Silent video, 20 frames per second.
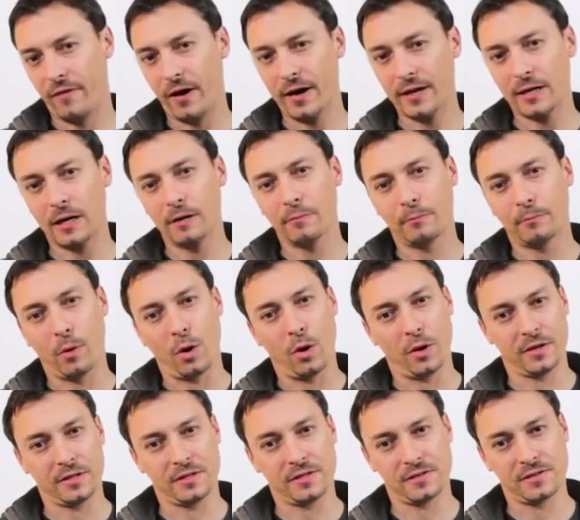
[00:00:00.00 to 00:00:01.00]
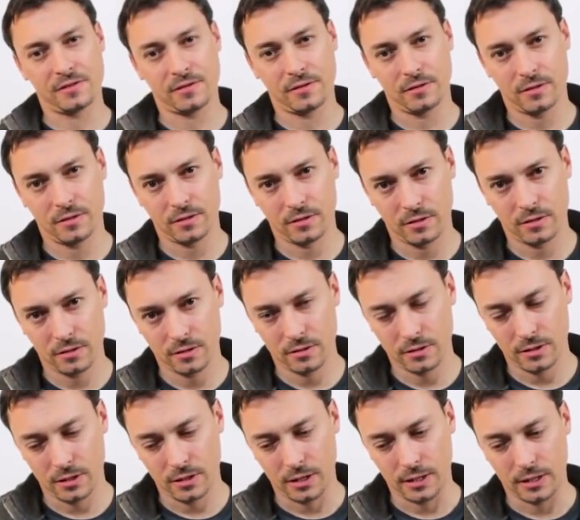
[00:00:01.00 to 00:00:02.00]
Final points
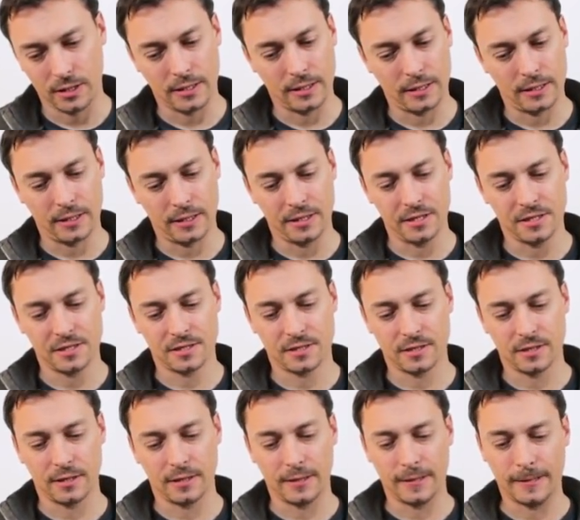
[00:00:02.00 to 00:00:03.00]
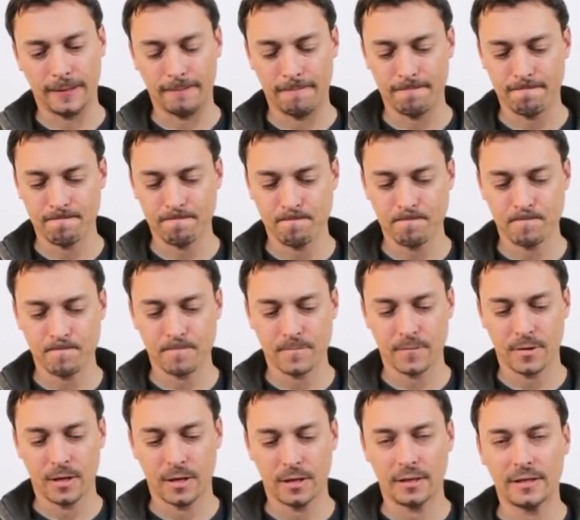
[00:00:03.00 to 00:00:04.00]
is
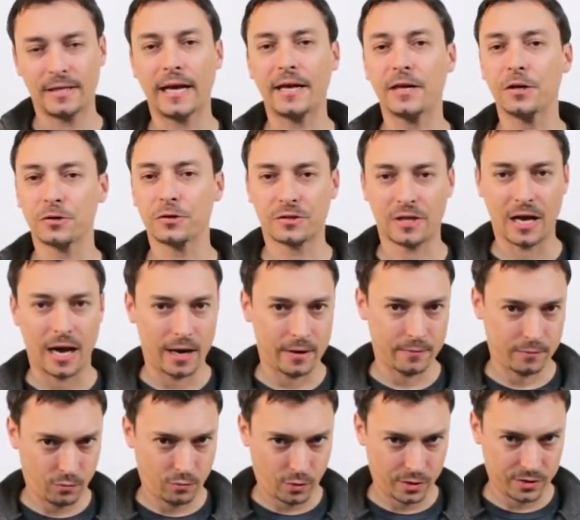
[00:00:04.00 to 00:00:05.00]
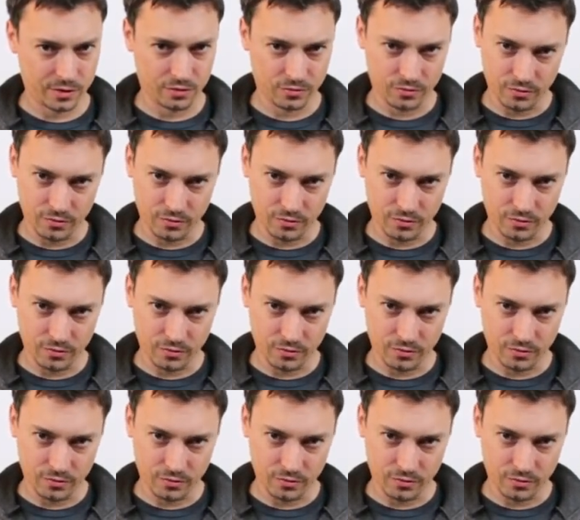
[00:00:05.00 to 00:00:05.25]
take your time when you're